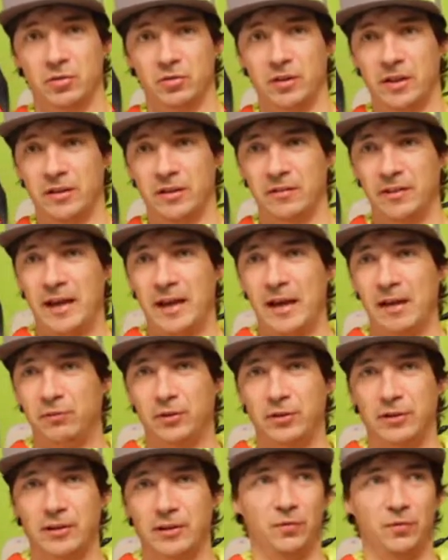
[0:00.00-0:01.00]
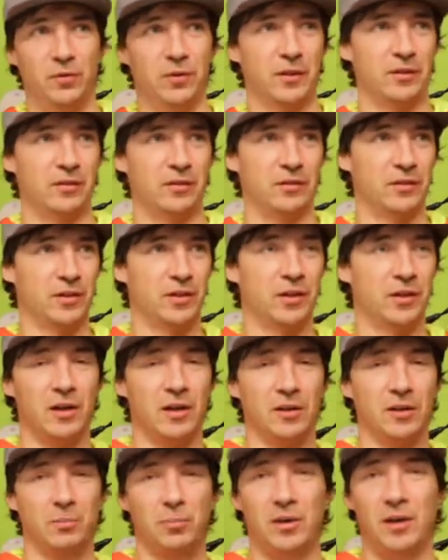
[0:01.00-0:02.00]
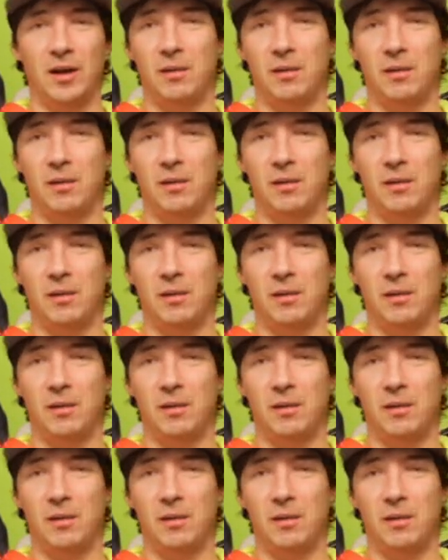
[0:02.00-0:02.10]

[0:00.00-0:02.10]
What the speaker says: Today's athlete, I think, is a young